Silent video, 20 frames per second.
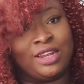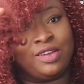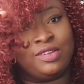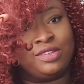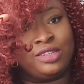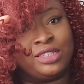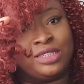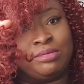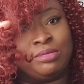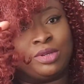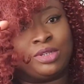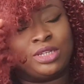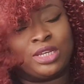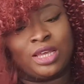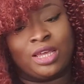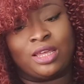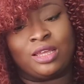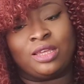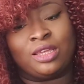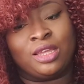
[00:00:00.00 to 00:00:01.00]
out this much
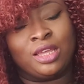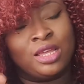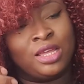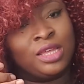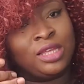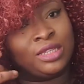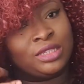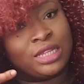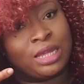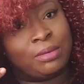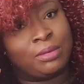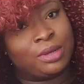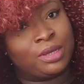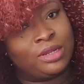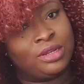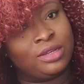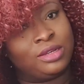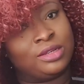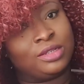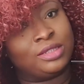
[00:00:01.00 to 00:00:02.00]
hair so I'm
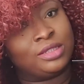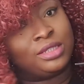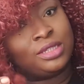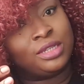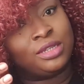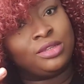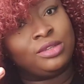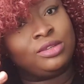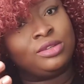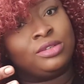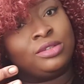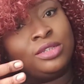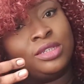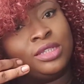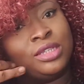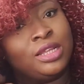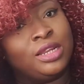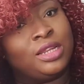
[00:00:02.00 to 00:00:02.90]
gonna continue just a